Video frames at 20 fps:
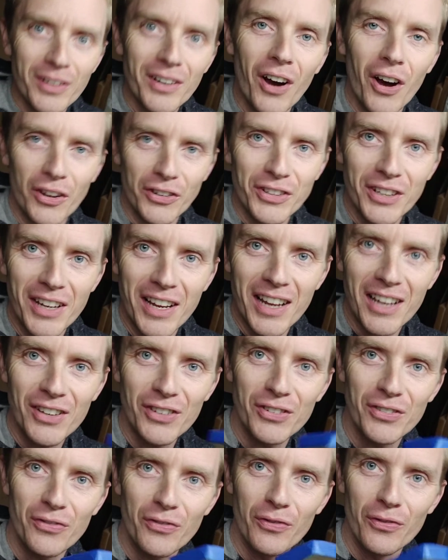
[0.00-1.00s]
On
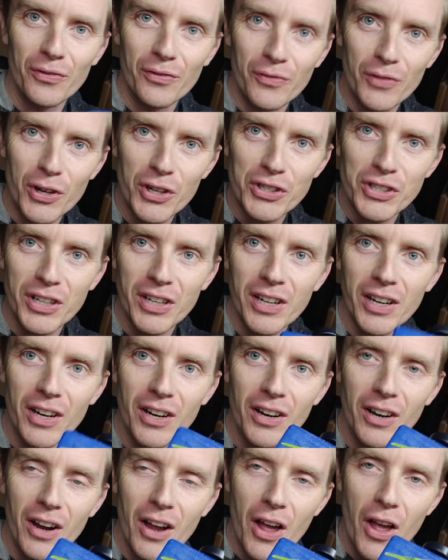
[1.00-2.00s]
today's version here,